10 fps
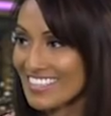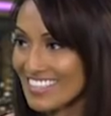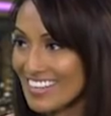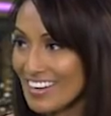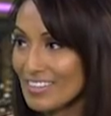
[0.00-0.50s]

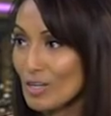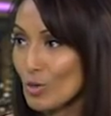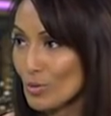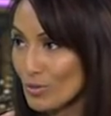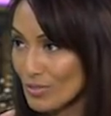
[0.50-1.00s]
gun
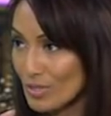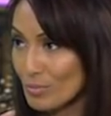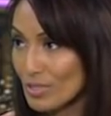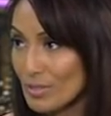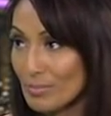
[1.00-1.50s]
loaded with a
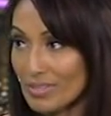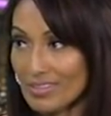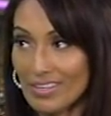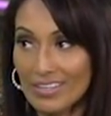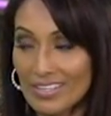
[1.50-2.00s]
bullet,
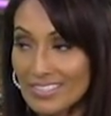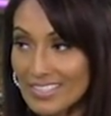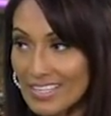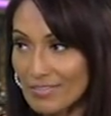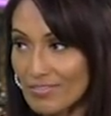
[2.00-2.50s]
but it
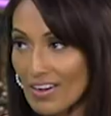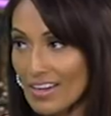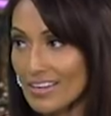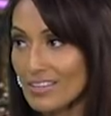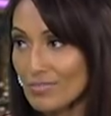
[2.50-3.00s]
doesn't get
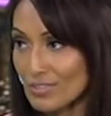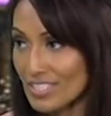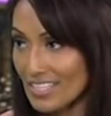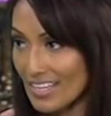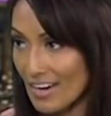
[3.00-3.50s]
fired if you
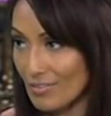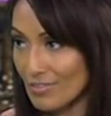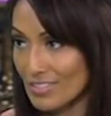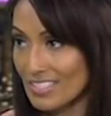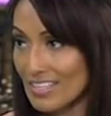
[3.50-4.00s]
take care of
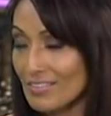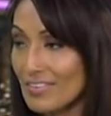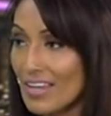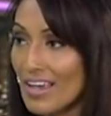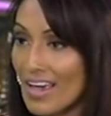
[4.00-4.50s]

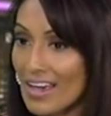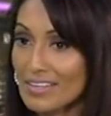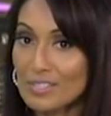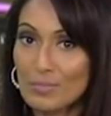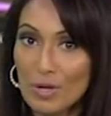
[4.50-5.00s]
yourself.
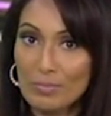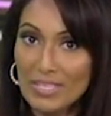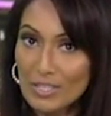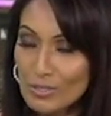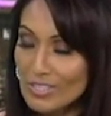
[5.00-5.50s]
And it's
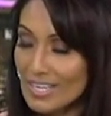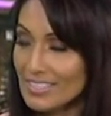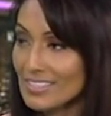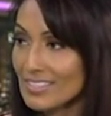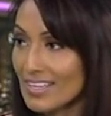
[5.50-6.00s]
probably a good
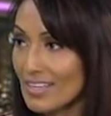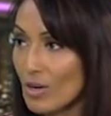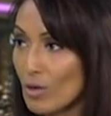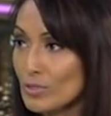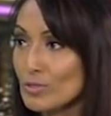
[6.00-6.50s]
idea then
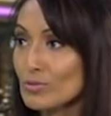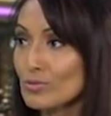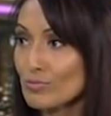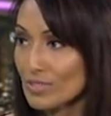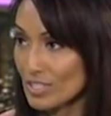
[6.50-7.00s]
also
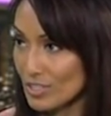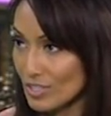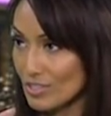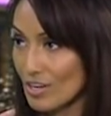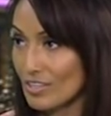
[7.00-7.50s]
to visit
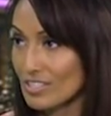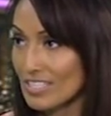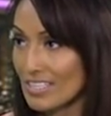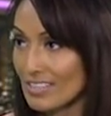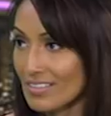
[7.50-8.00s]
your
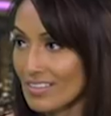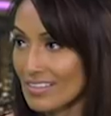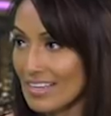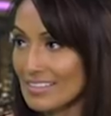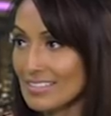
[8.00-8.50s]
doctor
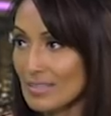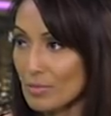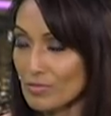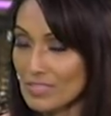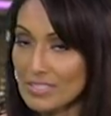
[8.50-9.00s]
and get
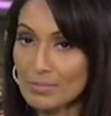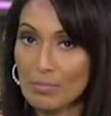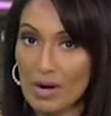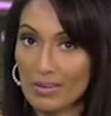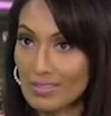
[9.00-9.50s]
some of these
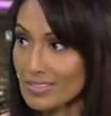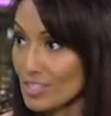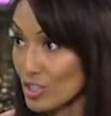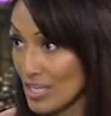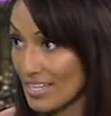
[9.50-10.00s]

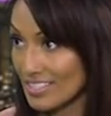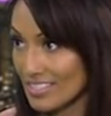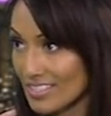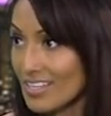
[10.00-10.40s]
markers checked.